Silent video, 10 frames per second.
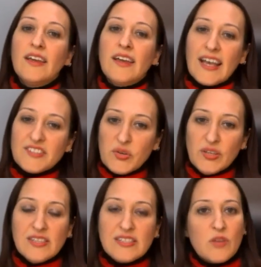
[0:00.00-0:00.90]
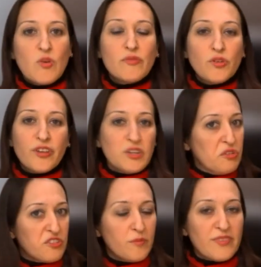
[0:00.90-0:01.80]
As you can see, we've also
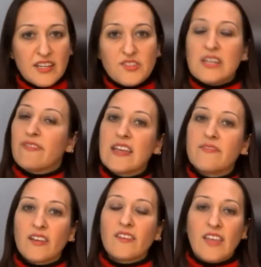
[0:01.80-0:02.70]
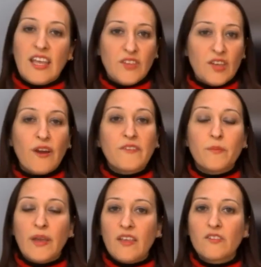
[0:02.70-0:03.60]
used some Synergy Flavours in this
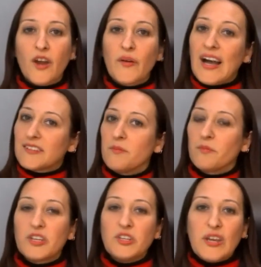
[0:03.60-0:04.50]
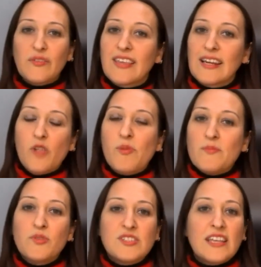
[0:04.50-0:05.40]
recipe. So Adam, can you give us a little bit
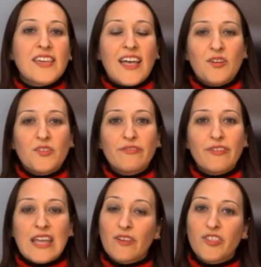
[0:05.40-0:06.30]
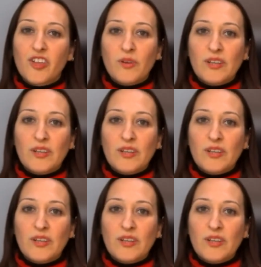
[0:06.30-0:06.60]
more detail on the flavours that have been